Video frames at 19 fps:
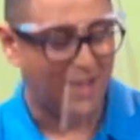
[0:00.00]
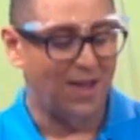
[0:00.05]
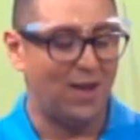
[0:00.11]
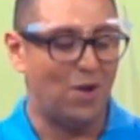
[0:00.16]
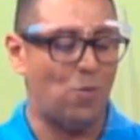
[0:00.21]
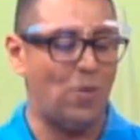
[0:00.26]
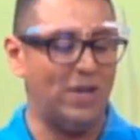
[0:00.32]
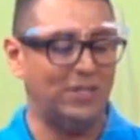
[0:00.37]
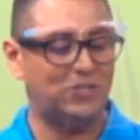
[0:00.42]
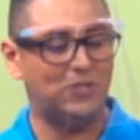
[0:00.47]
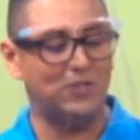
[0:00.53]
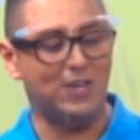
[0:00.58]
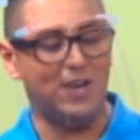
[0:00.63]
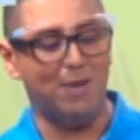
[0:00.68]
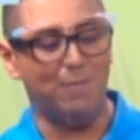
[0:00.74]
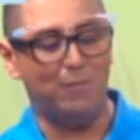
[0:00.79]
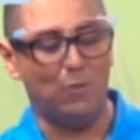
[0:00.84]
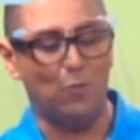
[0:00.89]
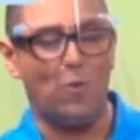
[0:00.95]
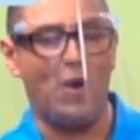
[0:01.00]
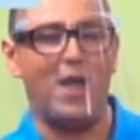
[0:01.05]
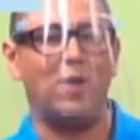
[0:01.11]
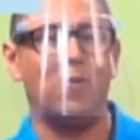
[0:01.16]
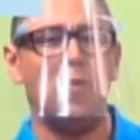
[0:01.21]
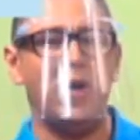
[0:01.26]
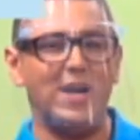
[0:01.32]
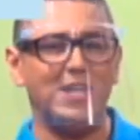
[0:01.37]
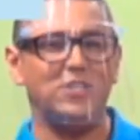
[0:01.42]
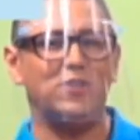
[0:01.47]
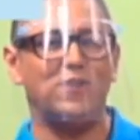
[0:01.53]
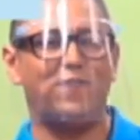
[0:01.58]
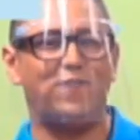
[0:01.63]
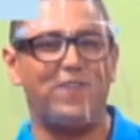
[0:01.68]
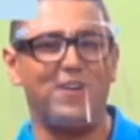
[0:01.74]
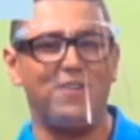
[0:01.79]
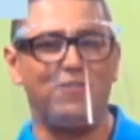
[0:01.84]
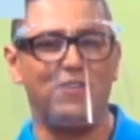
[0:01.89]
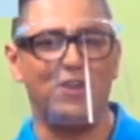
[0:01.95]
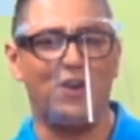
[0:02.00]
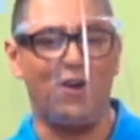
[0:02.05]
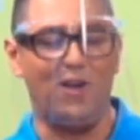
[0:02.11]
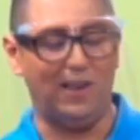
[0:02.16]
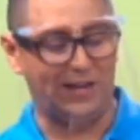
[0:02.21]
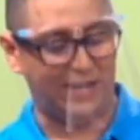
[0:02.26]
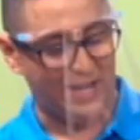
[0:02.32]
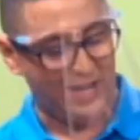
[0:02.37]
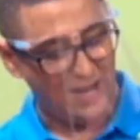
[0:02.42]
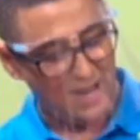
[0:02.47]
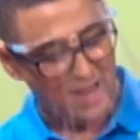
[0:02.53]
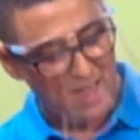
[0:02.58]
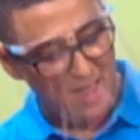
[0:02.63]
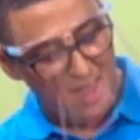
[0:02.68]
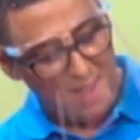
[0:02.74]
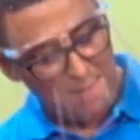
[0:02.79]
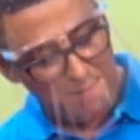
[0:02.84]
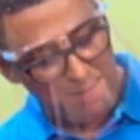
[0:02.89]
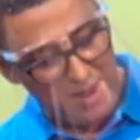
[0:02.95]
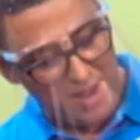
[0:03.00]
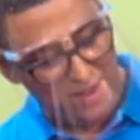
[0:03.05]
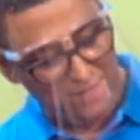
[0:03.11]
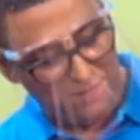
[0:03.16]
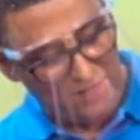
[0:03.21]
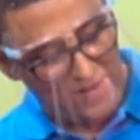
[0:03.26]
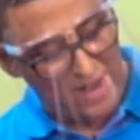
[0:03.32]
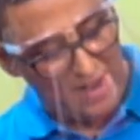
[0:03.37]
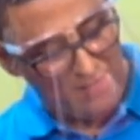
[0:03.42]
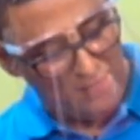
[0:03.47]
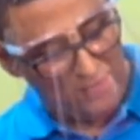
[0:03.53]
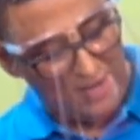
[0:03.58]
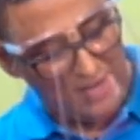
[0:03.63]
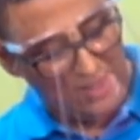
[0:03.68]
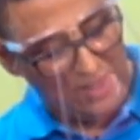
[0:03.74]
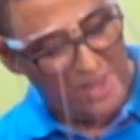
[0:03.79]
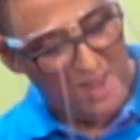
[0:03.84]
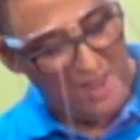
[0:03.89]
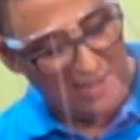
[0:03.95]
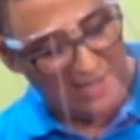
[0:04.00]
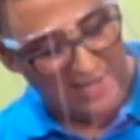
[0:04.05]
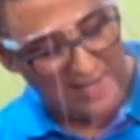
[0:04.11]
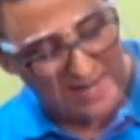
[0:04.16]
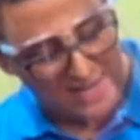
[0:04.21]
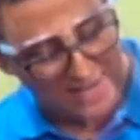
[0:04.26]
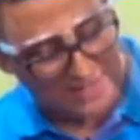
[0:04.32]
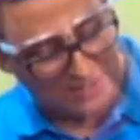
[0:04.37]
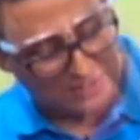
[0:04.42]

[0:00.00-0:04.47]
Question number one, what is your favorite holiday? My favorite holiday is